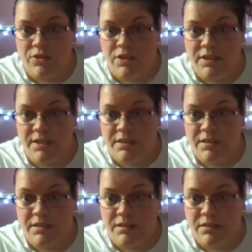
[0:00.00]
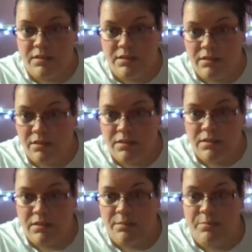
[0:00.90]
Just
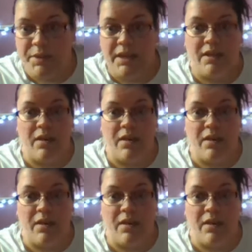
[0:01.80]
be